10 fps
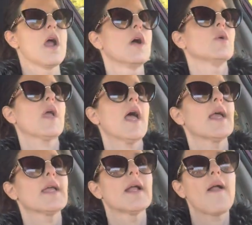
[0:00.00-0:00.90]

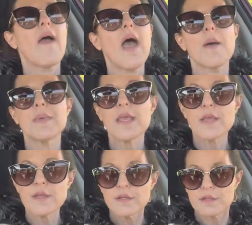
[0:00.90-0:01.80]
Okay.
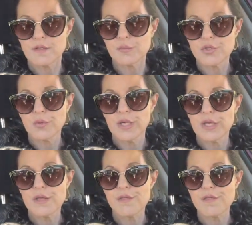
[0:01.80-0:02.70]
Happy December
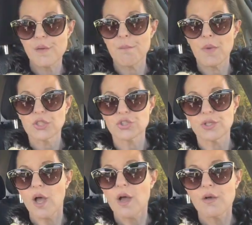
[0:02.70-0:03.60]
20th. Much
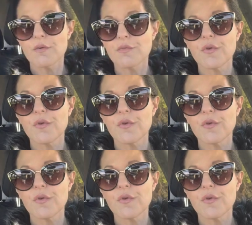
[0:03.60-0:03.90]
love.